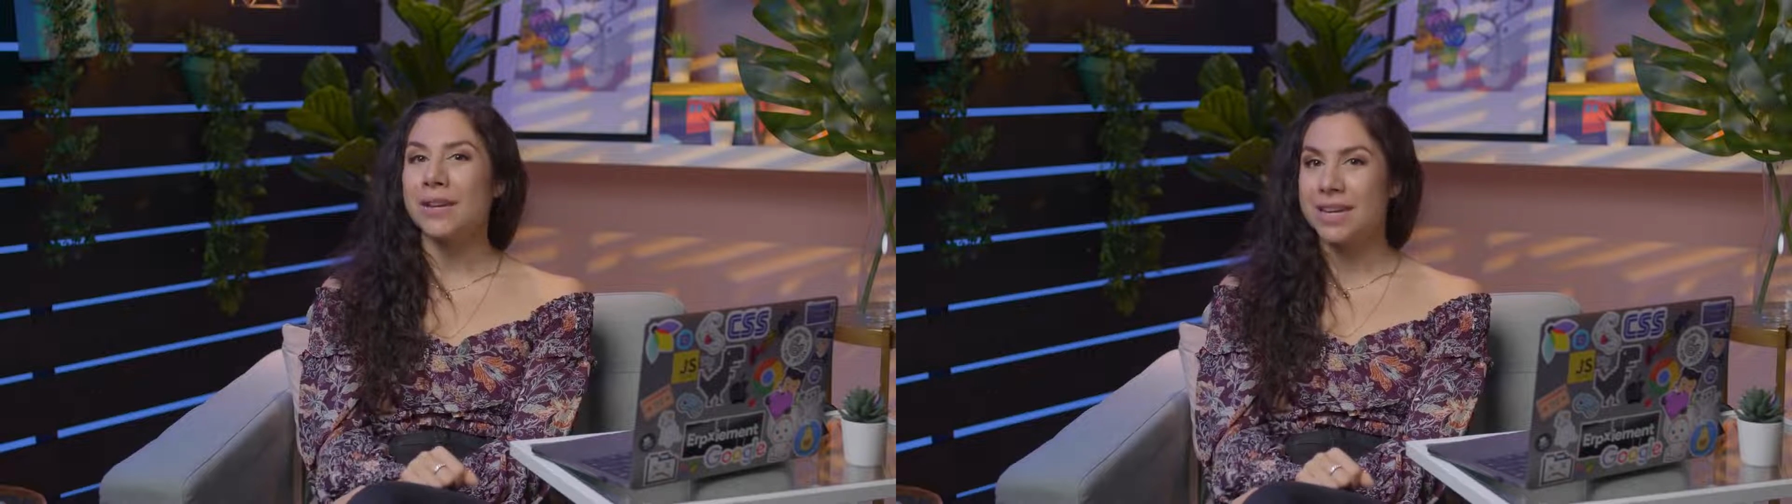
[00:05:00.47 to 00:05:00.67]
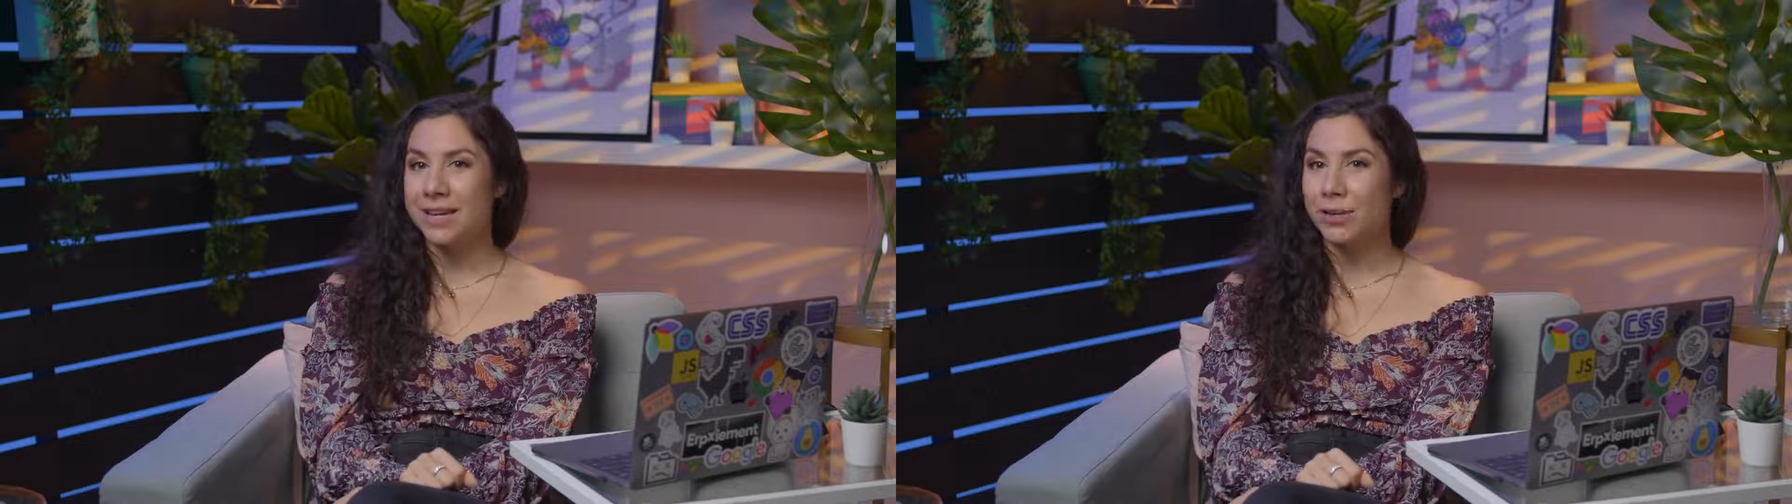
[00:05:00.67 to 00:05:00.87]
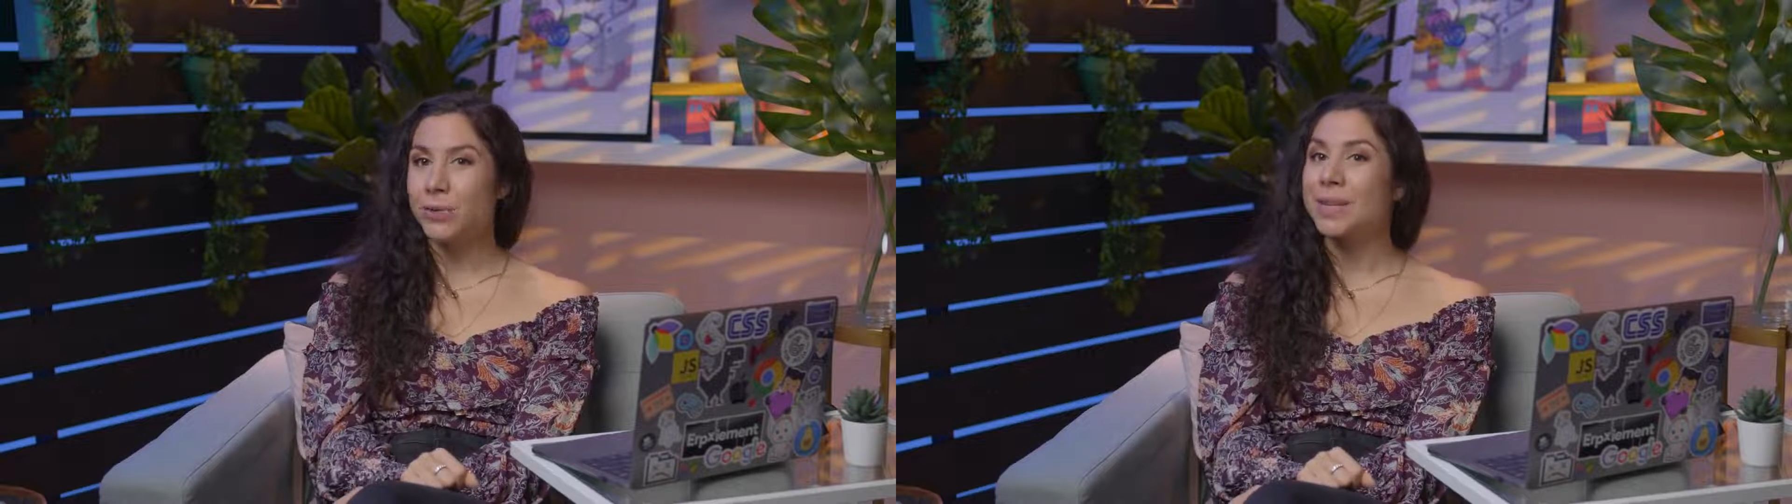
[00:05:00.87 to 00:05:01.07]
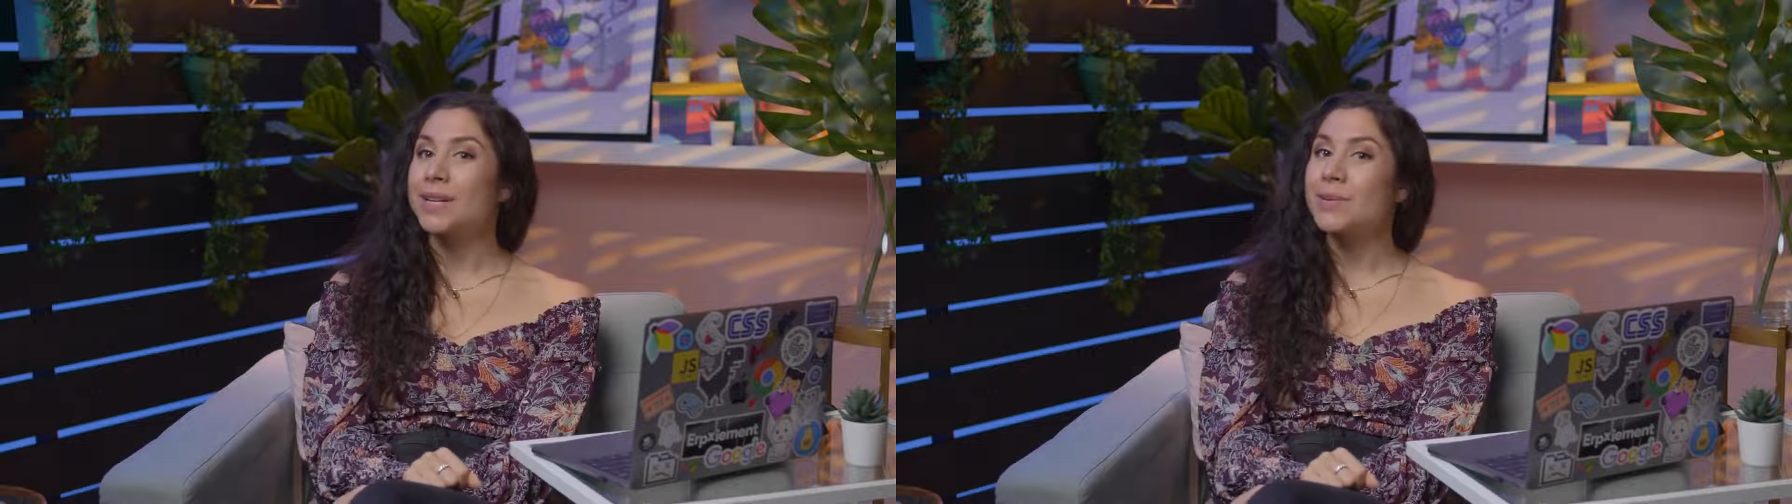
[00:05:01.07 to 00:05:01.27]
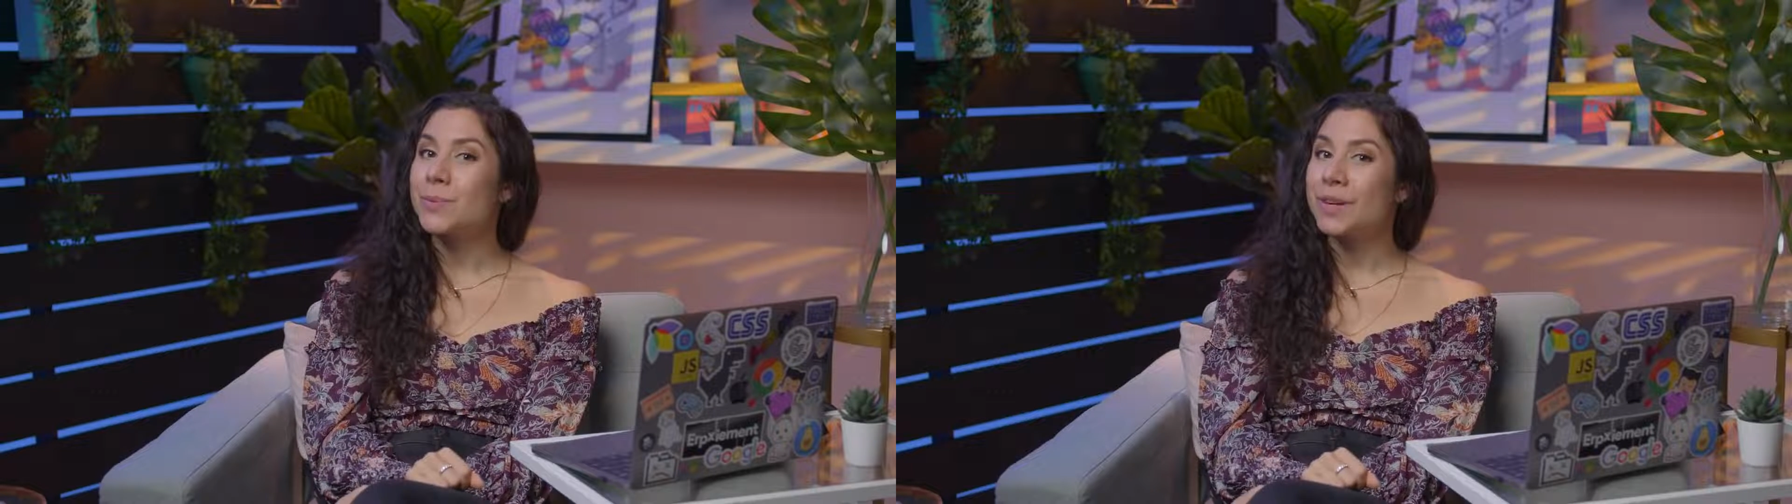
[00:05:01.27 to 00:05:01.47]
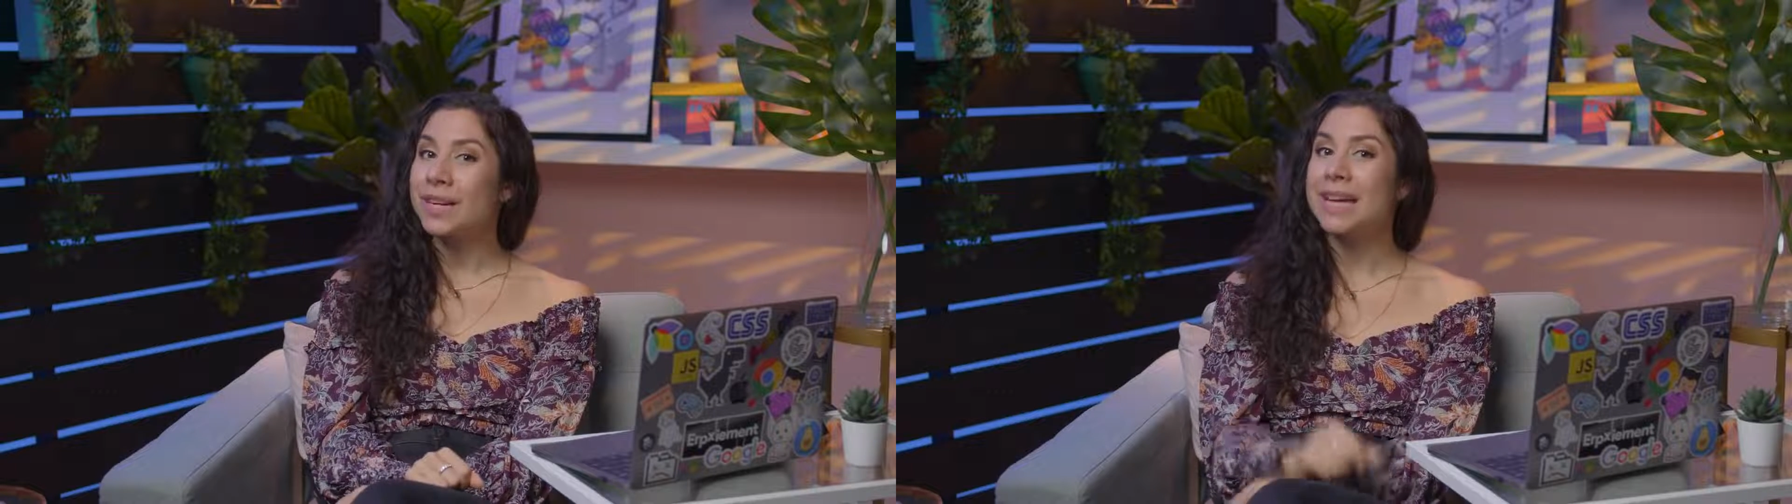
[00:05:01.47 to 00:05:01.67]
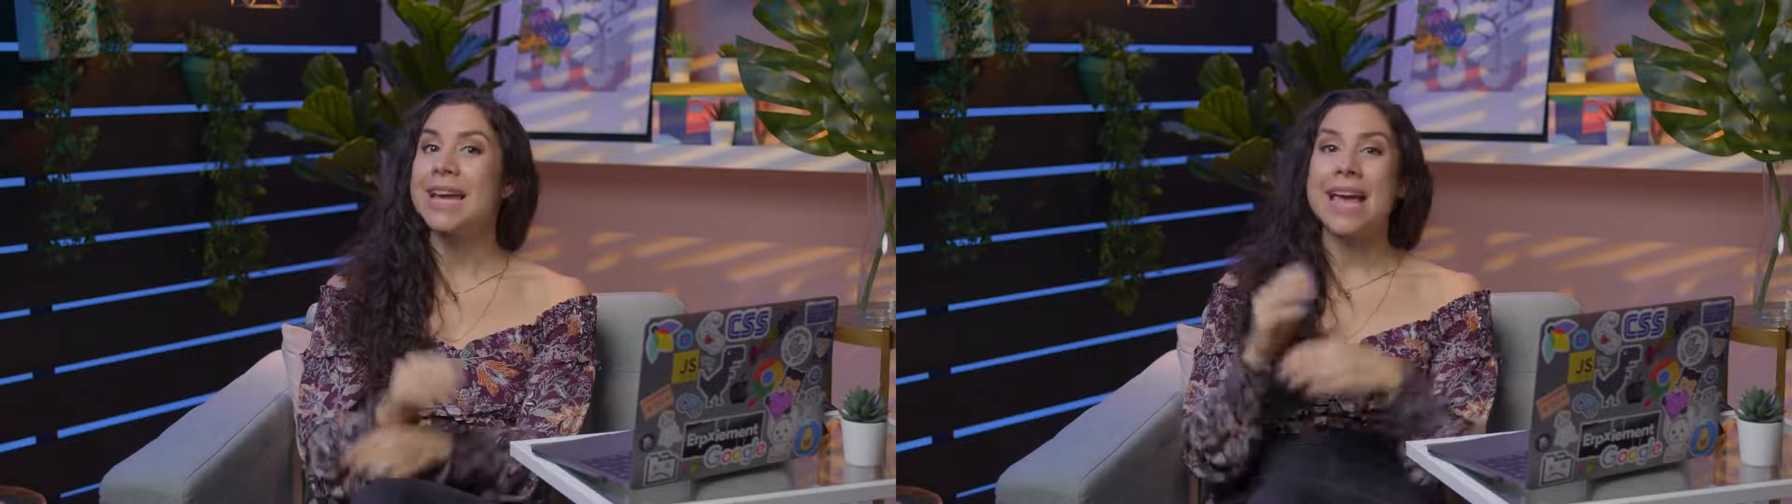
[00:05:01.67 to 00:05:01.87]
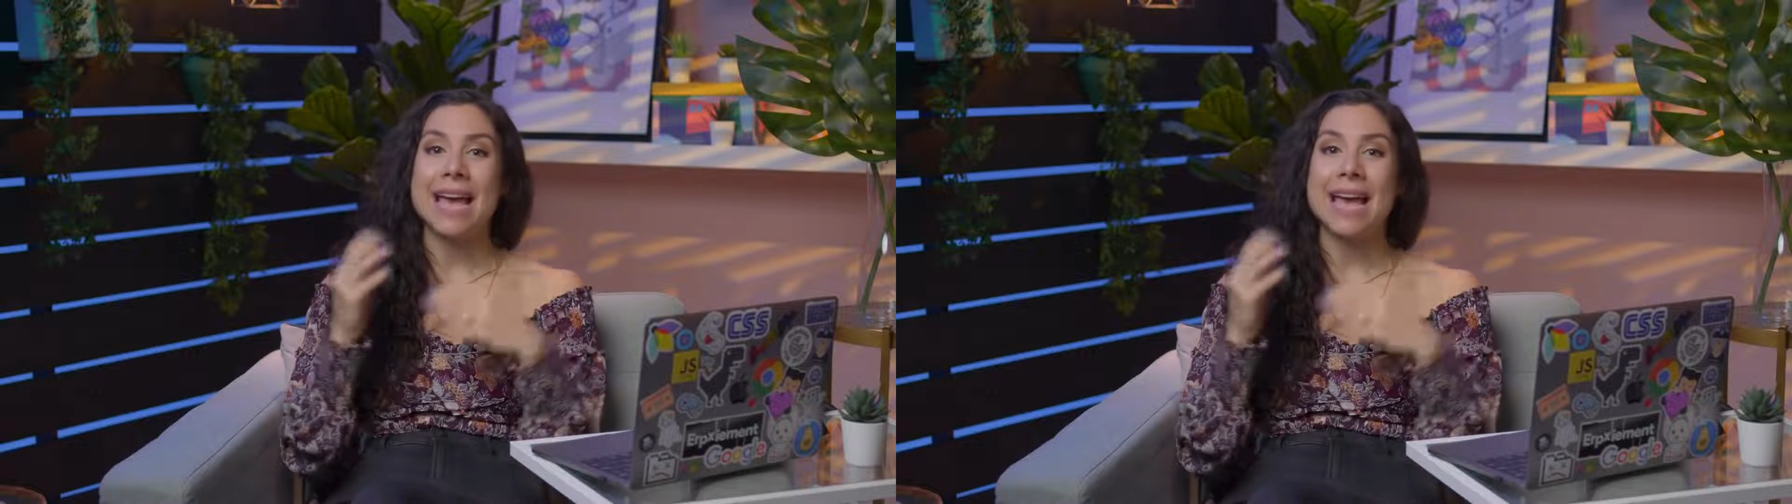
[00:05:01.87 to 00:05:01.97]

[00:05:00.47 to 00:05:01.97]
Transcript: container queries work